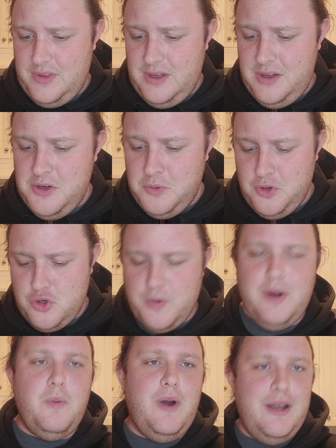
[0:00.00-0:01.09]
you know,
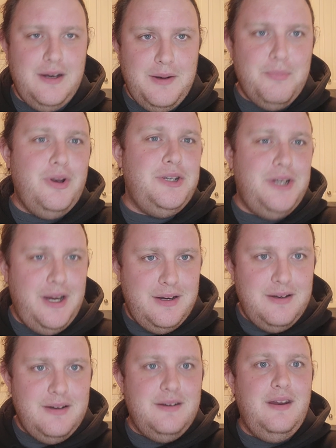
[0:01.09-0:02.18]
drink wine and appreciate
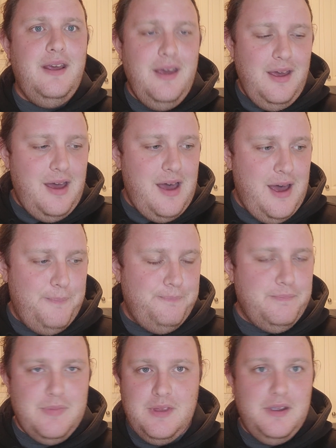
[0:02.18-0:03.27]
it
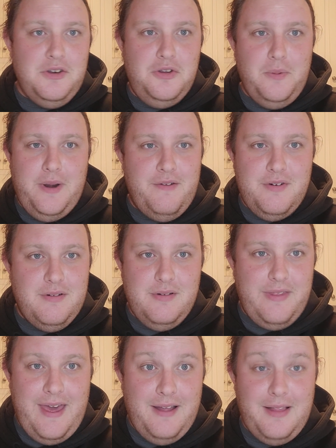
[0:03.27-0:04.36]
and do whatever
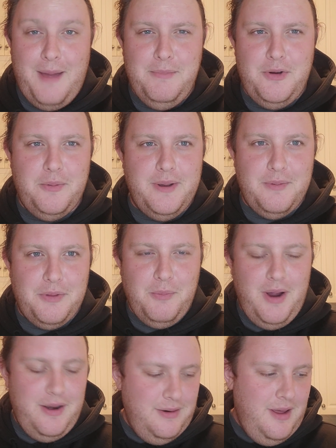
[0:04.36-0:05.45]
the hell I'm doing with
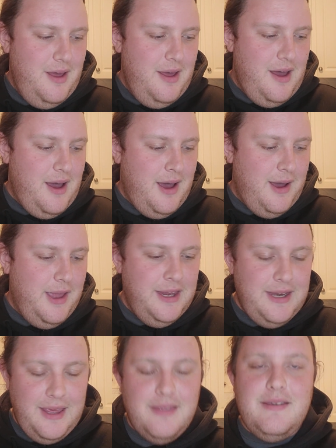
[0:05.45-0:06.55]
wine,
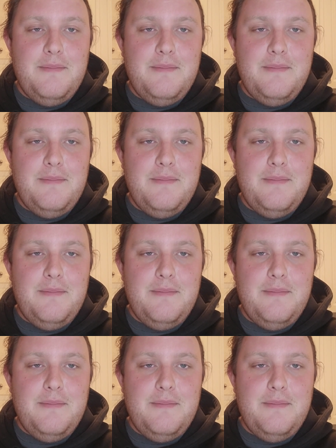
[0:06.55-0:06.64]
it is